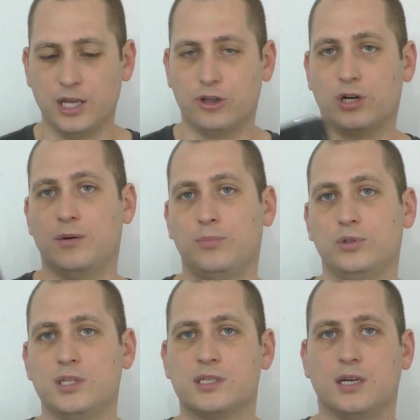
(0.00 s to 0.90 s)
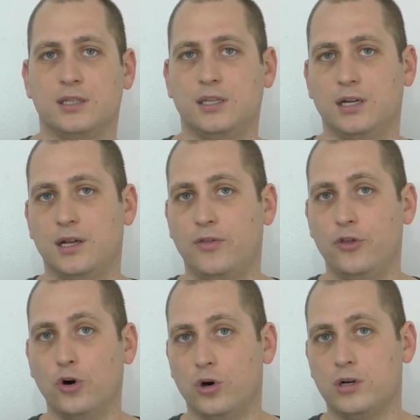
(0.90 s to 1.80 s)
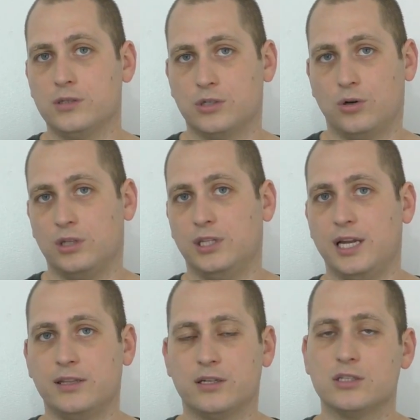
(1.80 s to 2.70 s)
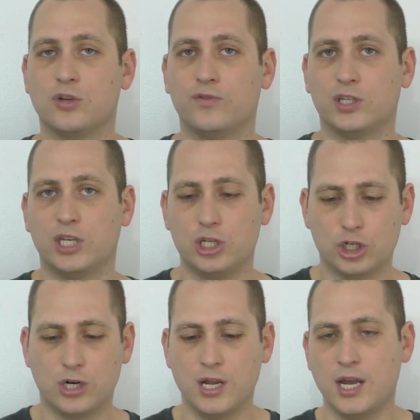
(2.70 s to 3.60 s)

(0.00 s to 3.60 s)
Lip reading: You're gonna put this at the door, so or the entrance of the kitchen,